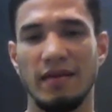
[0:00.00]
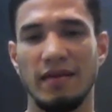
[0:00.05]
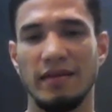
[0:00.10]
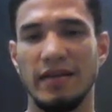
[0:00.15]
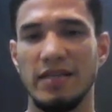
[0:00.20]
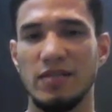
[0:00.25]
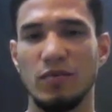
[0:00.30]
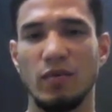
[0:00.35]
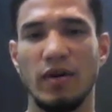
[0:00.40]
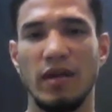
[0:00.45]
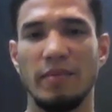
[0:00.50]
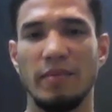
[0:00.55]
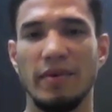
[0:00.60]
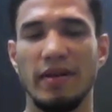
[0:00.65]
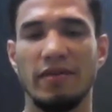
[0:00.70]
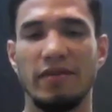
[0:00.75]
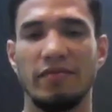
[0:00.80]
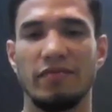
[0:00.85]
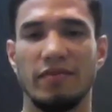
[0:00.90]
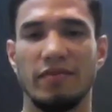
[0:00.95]
That is what I
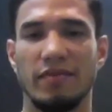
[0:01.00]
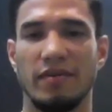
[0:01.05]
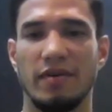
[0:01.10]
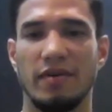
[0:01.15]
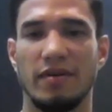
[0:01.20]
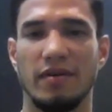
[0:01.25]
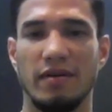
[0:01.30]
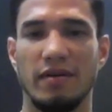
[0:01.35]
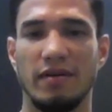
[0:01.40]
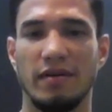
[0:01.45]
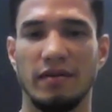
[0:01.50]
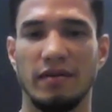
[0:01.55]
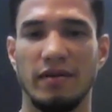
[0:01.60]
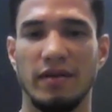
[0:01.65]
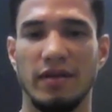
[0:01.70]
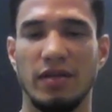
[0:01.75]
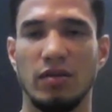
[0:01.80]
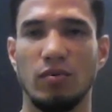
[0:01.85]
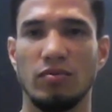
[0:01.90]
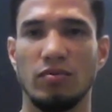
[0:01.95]
believe.
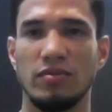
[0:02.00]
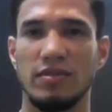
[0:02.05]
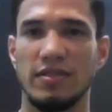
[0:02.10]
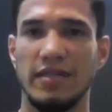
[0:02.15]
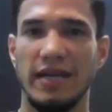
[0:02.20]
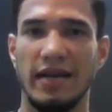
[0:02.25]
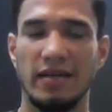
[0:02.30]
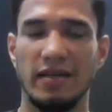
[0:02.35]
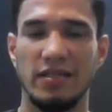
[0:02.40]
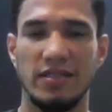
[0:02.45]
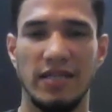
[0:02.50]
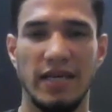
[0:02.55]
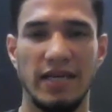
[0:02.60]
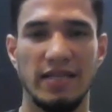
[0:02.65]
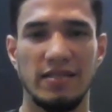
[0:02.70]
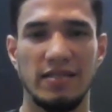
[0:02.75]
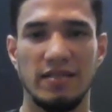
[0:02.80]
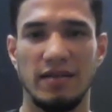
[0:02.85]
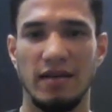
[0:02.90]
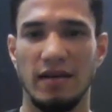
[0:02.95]
He don't stand a
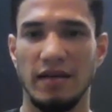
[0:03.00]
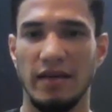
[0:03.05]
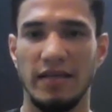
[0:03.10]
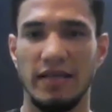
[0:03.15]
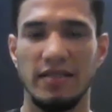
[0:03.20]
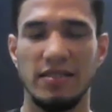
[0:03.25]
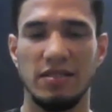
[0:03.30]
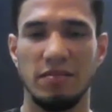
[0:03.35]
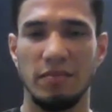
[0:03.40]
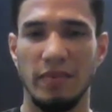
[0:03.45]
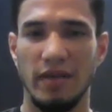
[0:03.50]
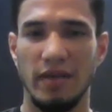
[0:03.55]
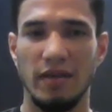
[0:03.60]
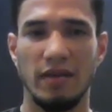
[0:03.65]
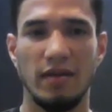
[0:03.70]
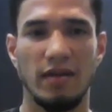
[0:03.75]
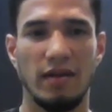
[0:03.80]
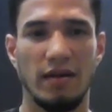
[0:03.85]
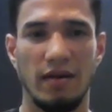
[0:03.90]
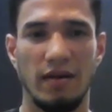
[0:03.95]
chance against
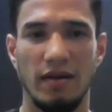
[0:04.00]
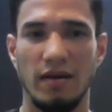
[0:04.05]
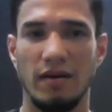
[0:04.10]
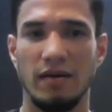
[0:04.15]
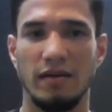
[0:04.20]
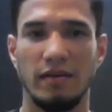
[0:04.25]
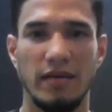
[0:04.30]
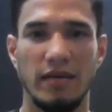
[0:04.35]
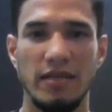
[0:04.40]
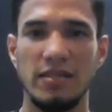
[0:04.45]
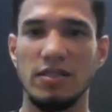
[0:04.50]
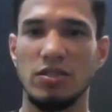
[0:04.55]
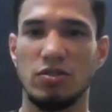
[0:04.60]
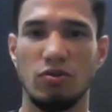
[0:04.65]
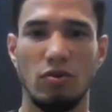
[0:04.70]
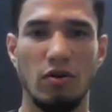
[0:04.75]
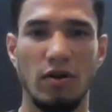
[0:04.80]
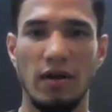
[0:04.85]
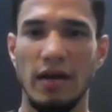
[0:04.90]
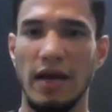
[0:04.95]
me. He's a
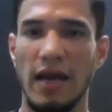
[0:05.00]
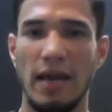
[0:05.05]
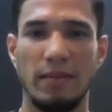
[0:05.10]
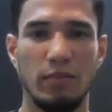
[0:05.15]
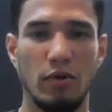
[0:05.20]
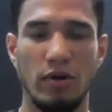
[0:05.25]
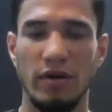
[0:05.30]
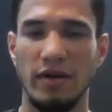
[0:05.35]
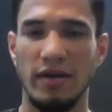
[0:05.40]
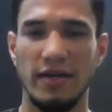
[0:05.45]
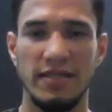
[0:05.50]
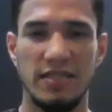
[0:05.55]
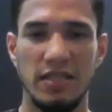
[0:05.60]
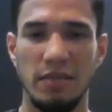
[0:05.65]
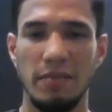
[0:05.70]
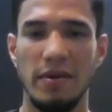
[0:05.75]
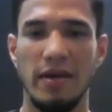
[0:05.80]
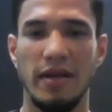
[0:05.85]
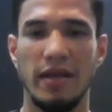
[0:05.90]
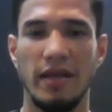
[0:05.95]
strong guy. I'm not
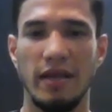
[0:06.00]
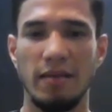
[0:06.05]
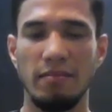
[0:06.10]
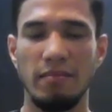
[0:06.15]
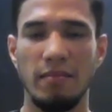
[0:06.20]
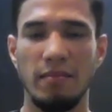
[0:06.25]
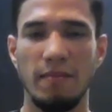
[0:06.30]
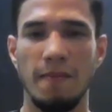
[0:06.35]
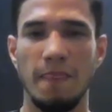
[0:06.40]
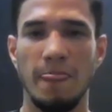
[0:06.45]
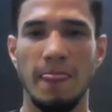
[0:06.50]
underestimating him.